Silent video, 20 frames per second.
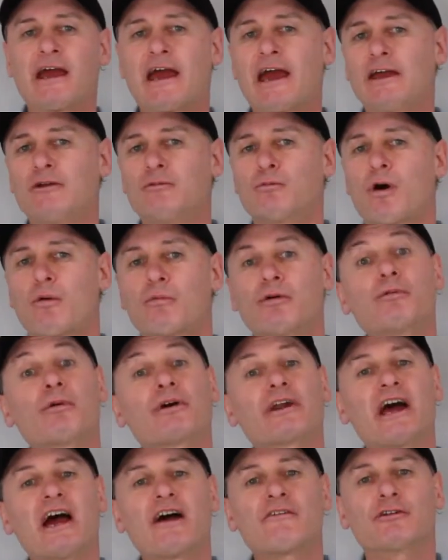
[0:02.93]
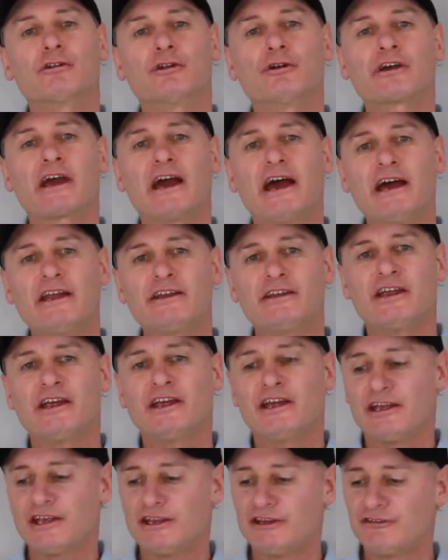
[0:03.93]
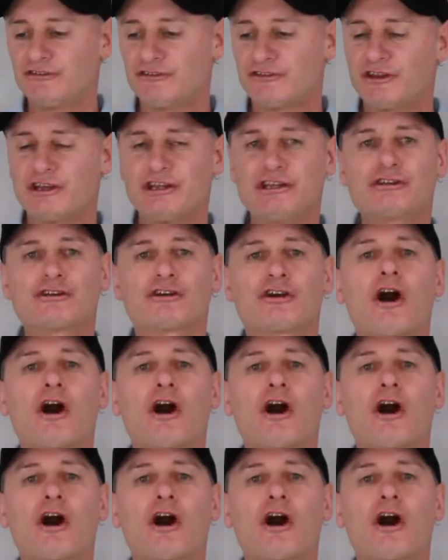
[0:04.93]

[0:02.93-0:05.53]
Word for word: and what we want to have a look at is the